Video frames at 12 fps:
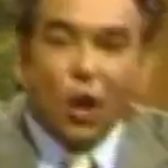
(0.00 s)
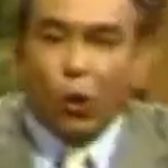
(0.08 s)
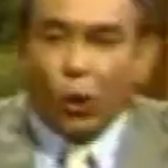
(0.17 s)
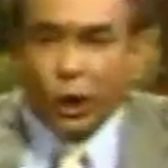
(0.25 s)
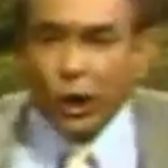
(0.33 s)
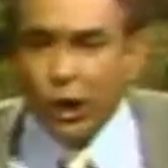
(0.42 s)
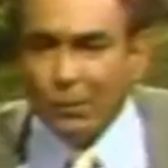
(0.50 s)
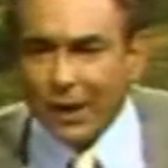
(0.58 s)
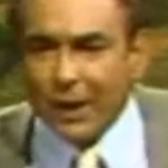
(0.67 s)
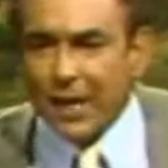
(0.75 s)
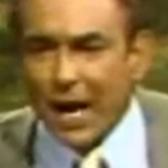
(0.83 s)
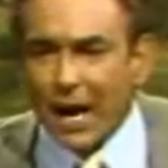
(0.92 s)
or
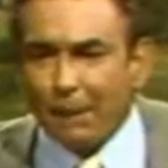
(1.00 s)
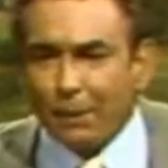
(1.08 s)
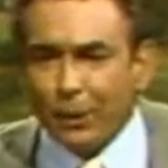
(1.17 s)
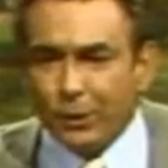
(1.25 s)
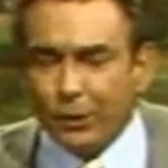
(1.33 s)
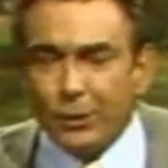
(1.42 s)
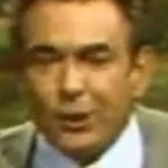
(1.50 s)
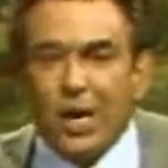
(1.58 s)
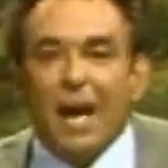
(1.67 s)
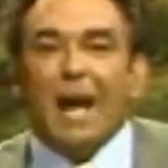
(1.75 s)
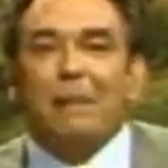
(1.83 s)
human taboos.